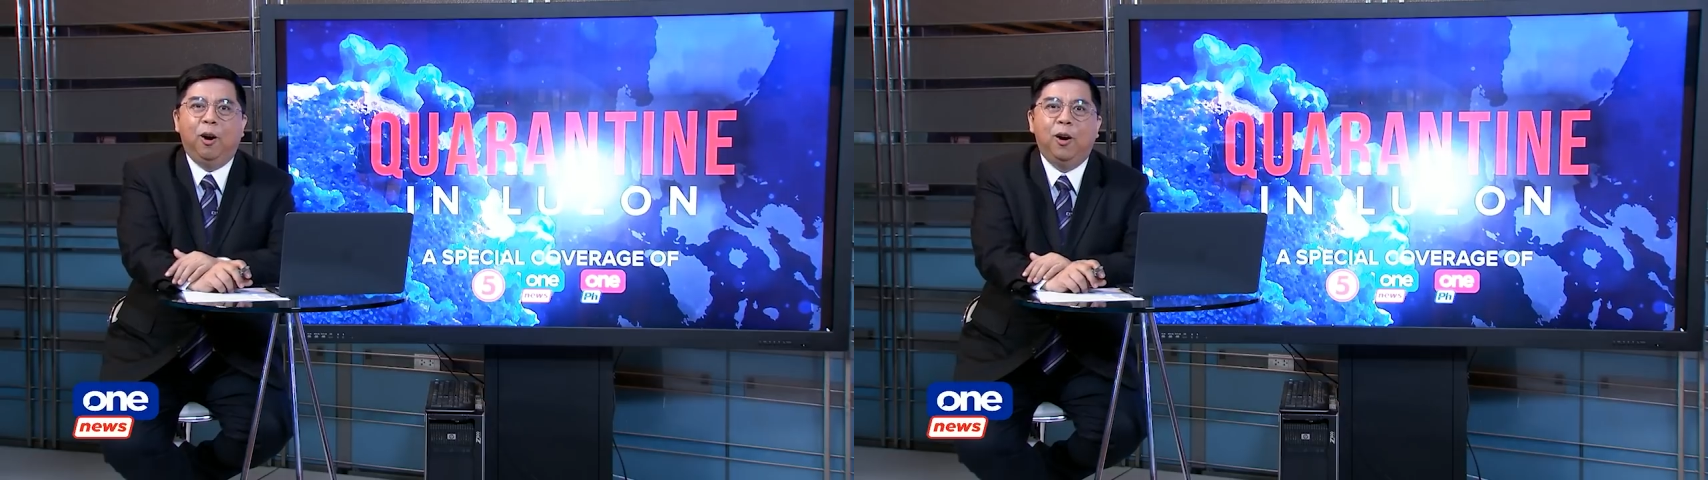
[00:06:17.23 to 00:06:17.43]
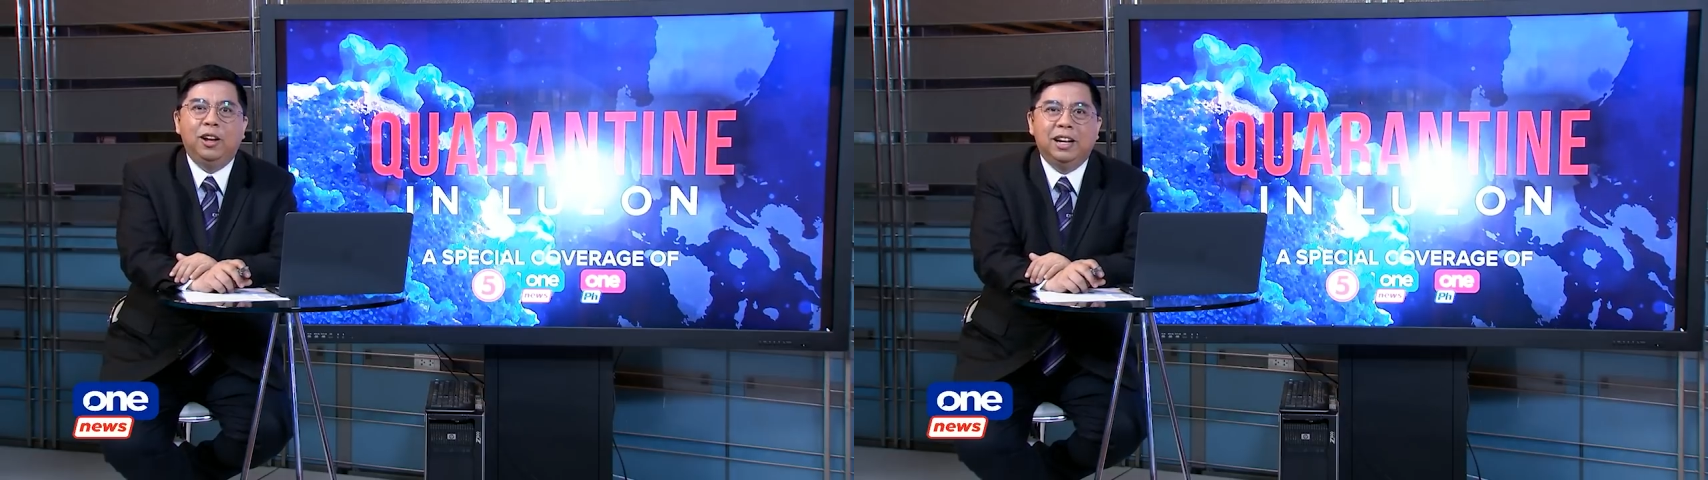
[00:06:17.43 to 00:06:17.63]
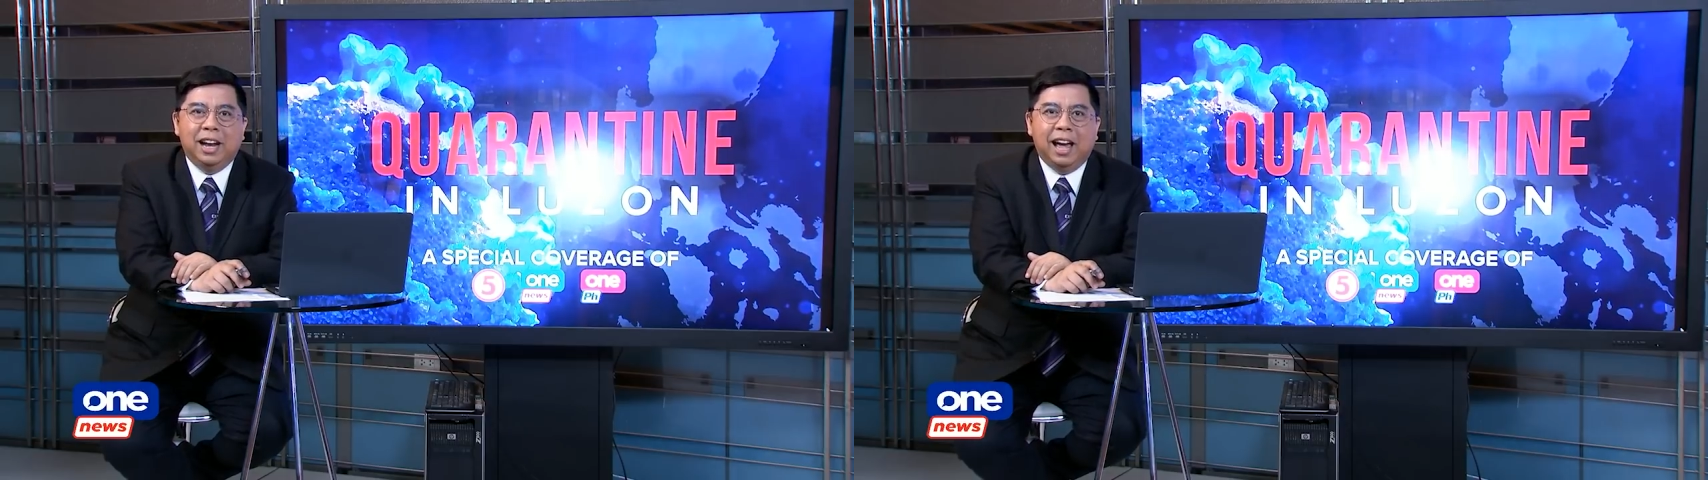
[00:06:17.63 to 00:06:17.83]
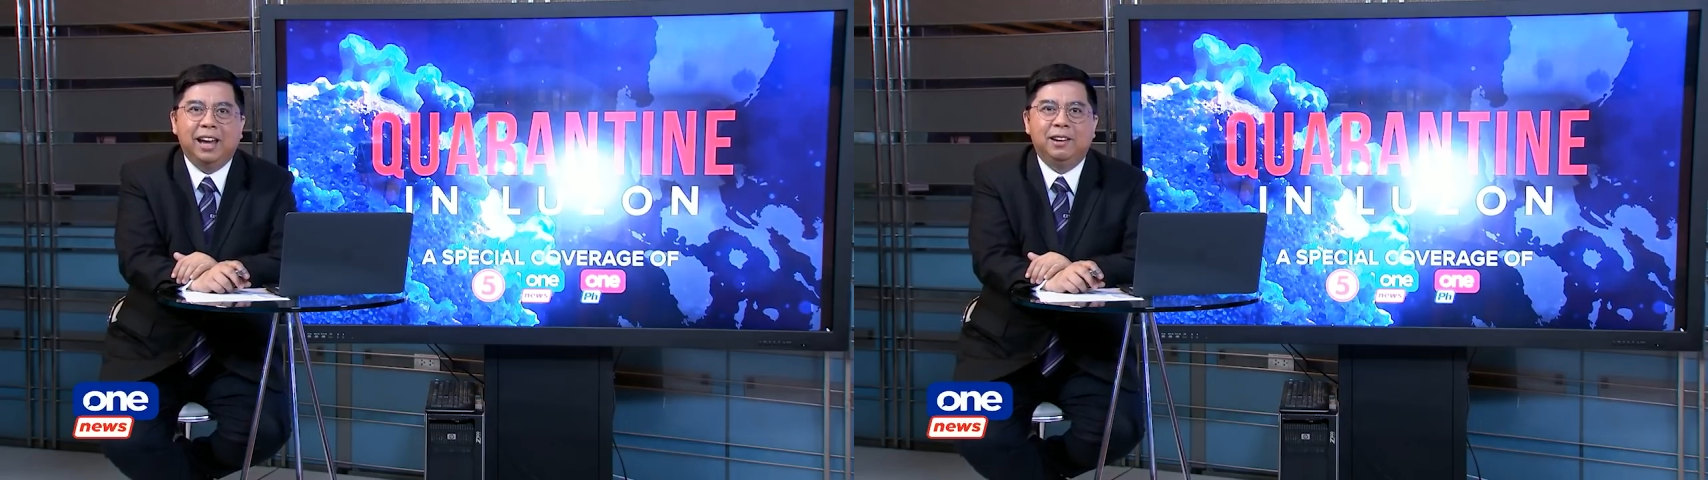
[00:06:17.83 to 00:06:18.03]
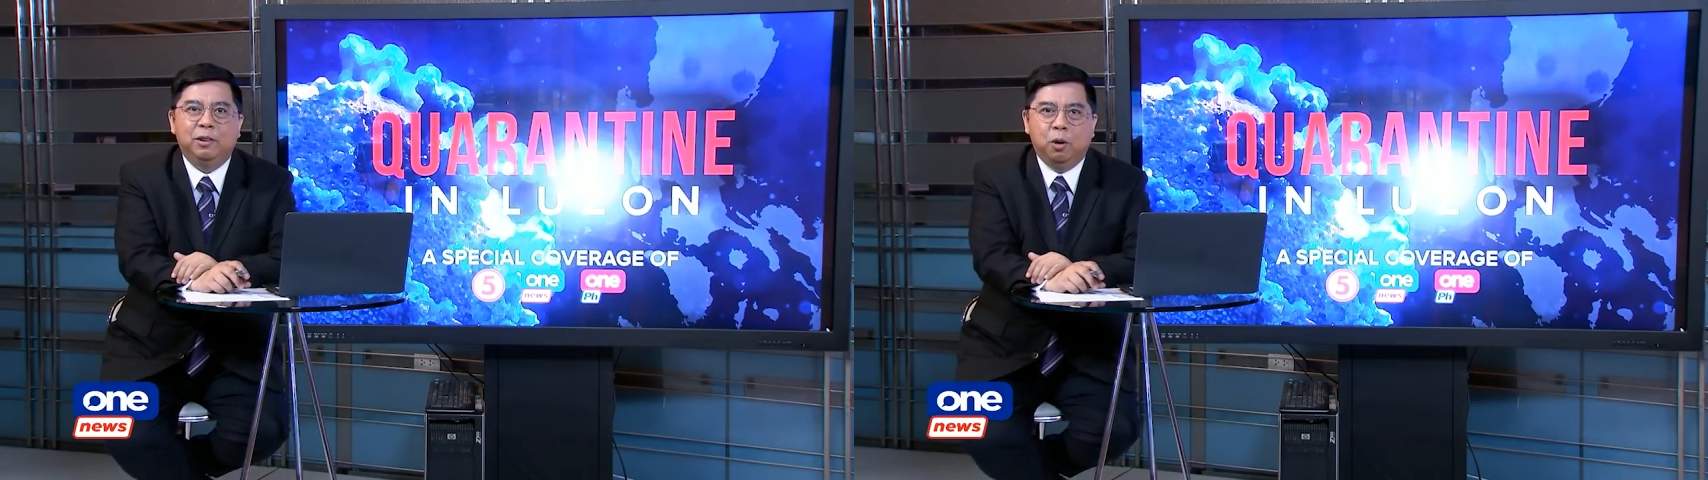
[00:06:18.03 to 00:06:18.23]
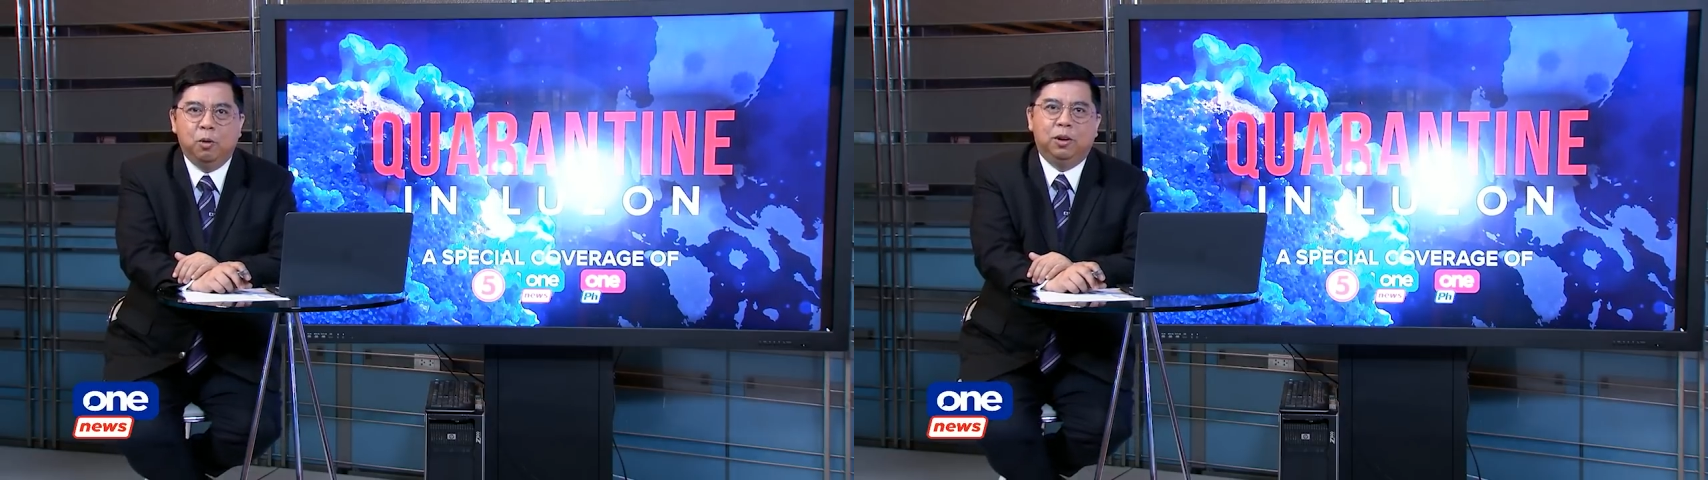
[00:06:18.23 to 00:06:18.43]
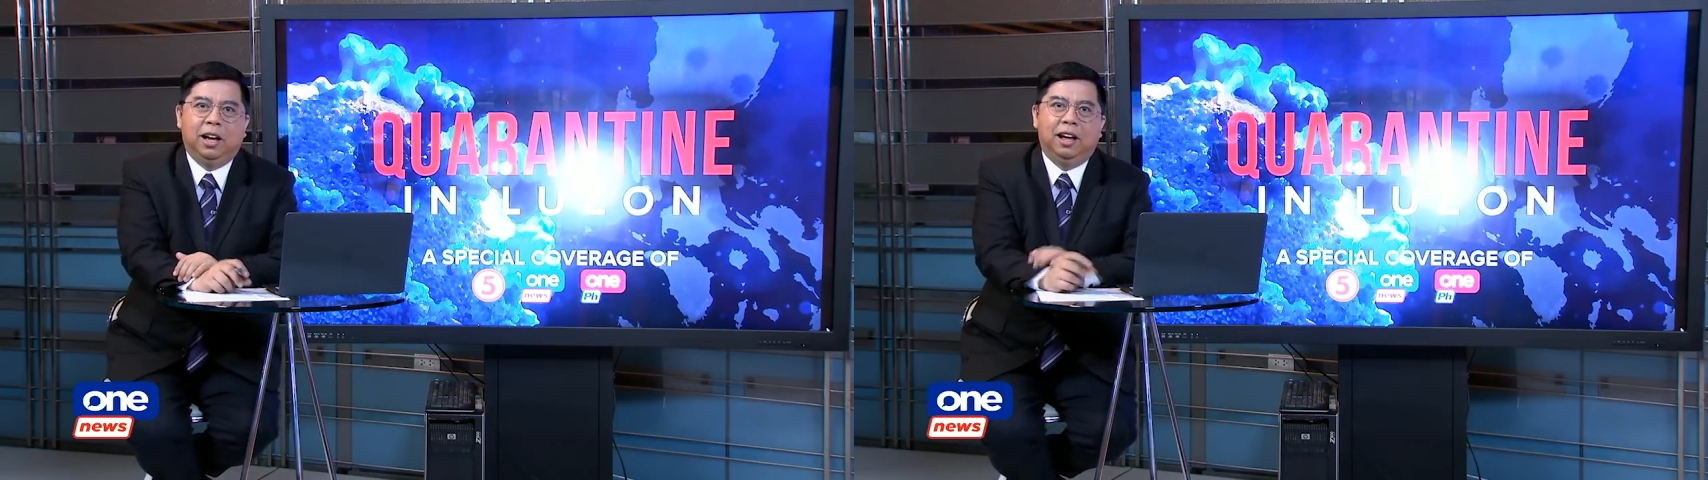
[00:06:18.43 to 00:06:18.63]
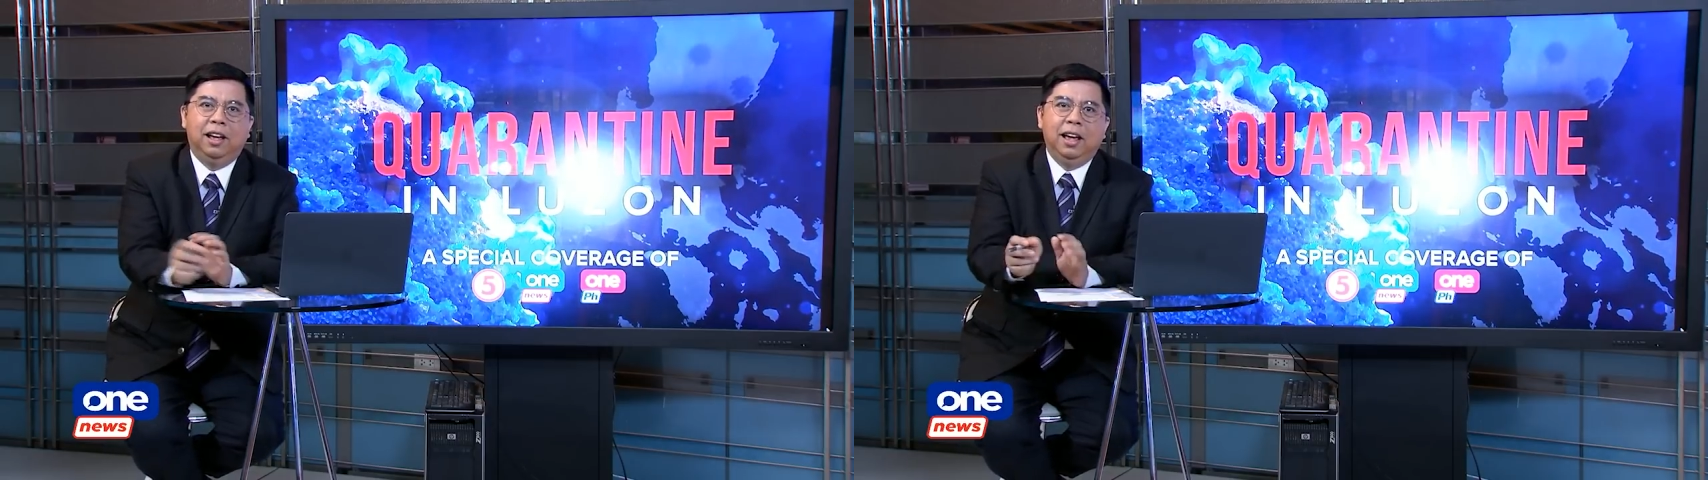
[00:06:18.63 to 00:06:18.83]
online
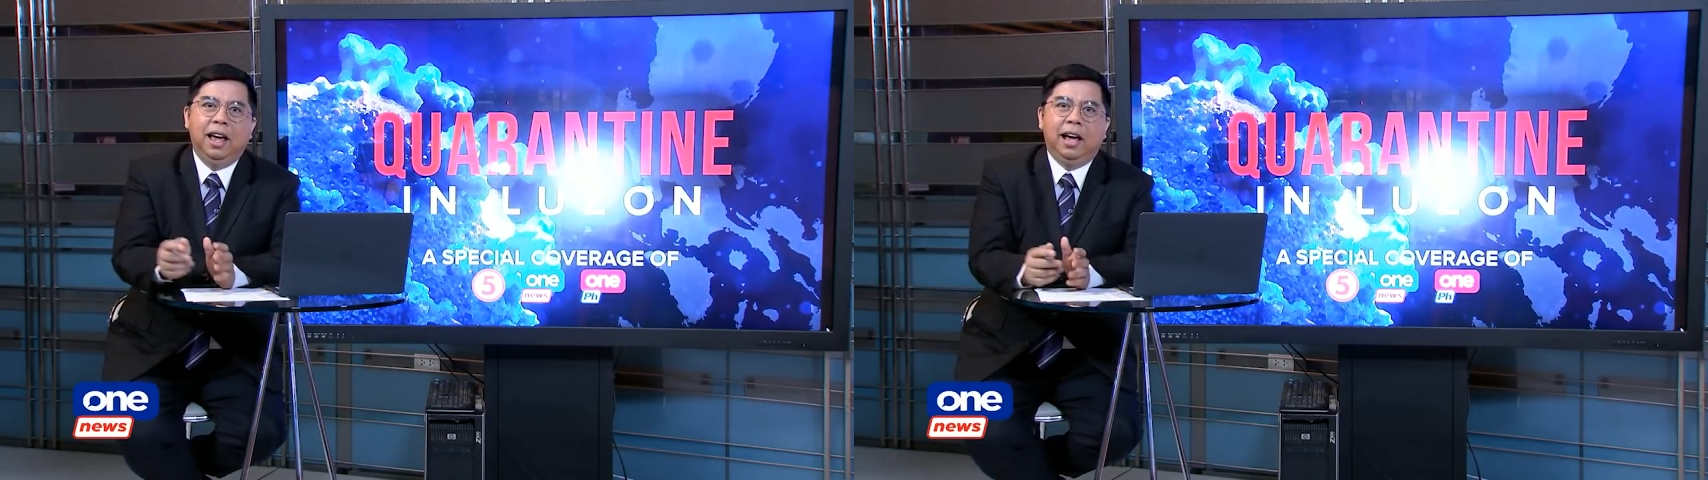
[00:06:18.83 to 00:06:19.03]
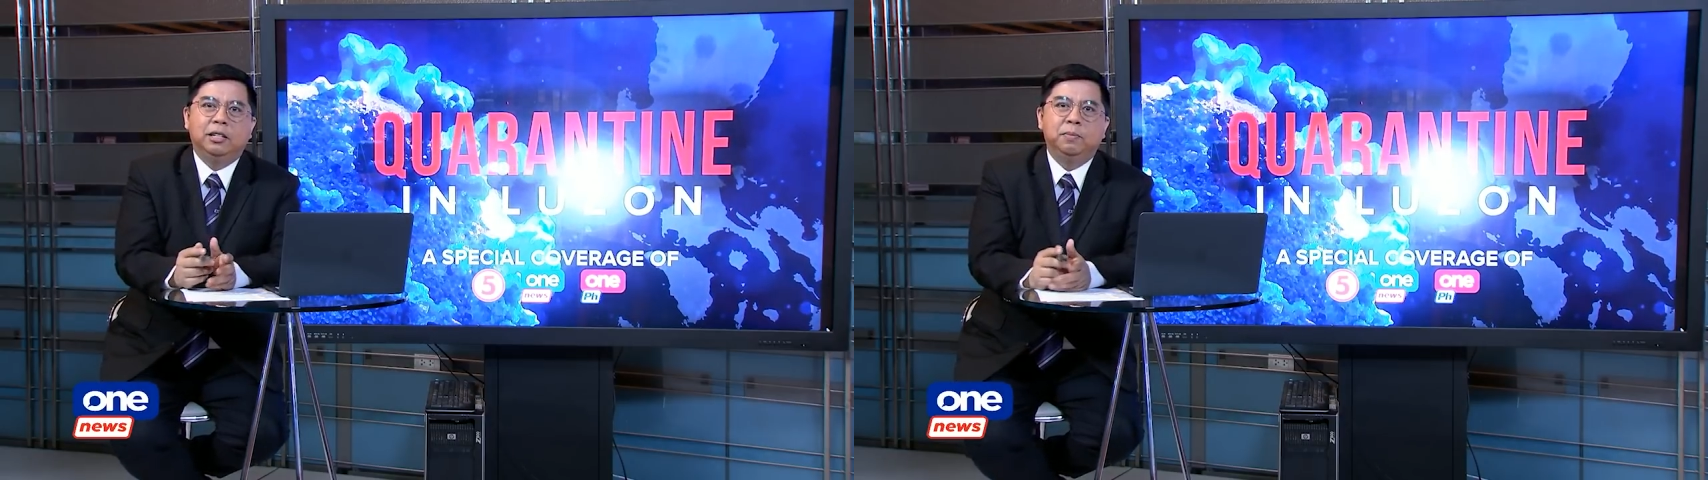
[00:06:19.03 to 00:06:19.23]
yoga. As